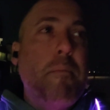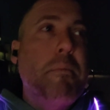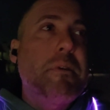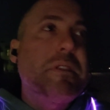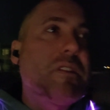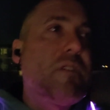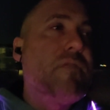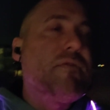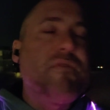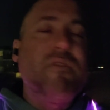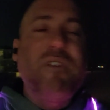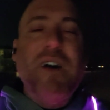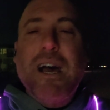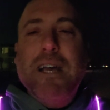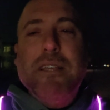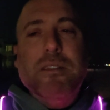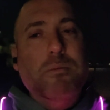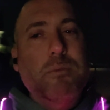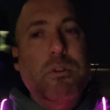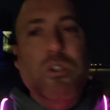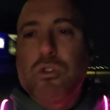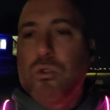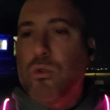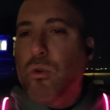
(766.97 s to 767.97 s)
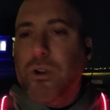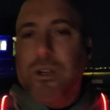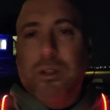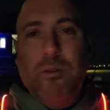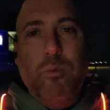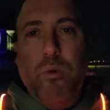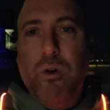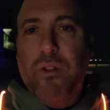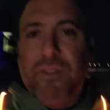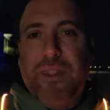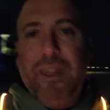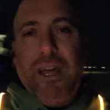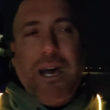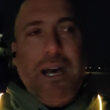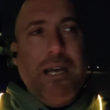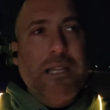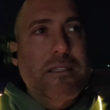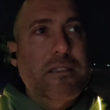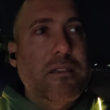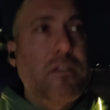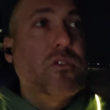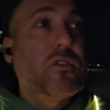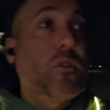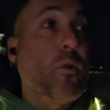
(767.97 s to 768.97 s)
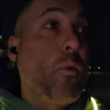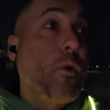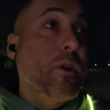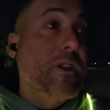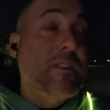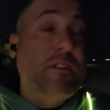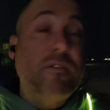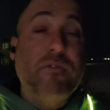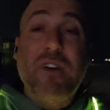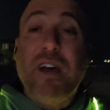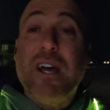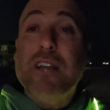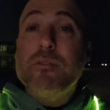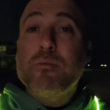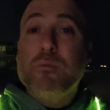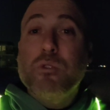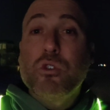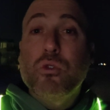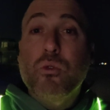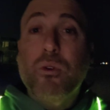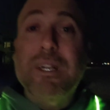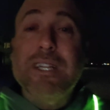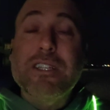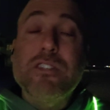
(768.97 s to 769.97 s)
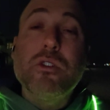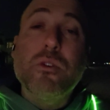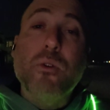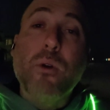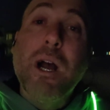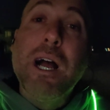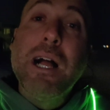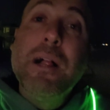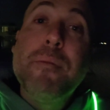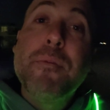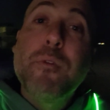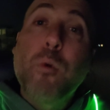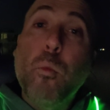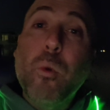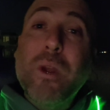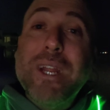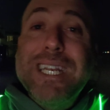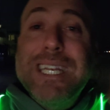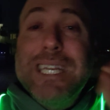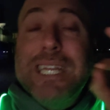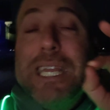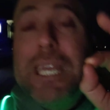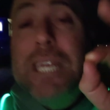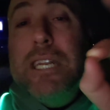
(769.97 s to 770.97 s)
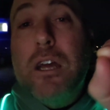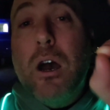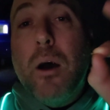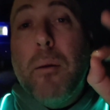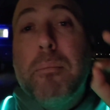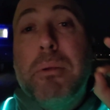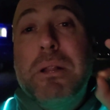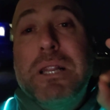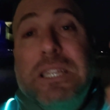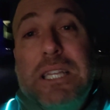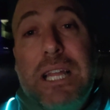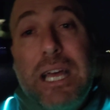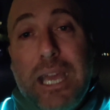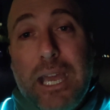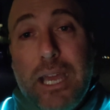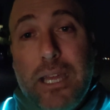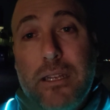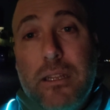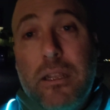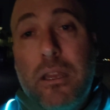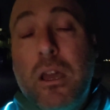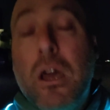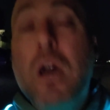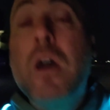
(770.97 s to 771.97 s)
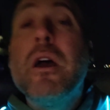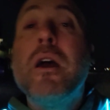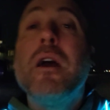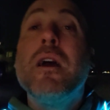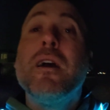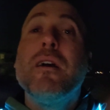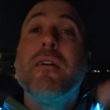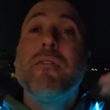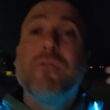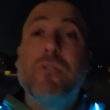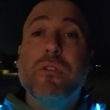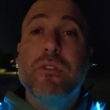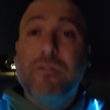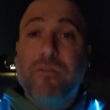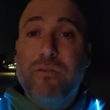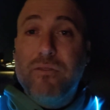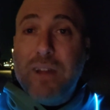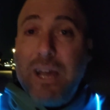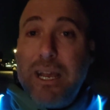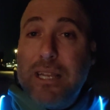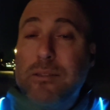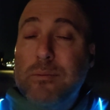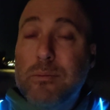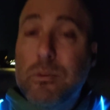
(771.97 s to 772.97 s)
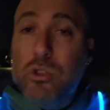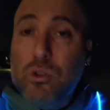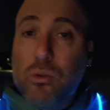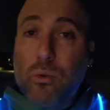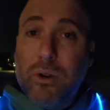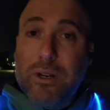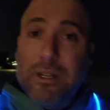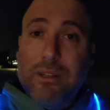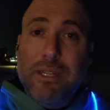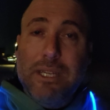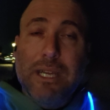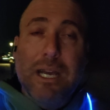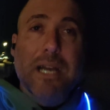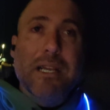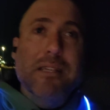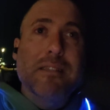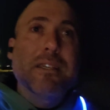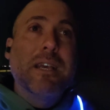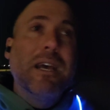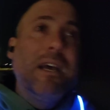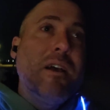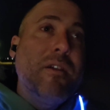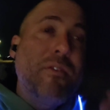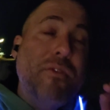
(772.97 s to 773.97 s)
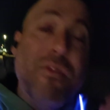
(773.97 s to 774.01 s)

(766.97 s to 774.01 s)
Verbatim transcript: But the vast majority will not. So what do the vast majority do? We need a plan for the vast majority of guys.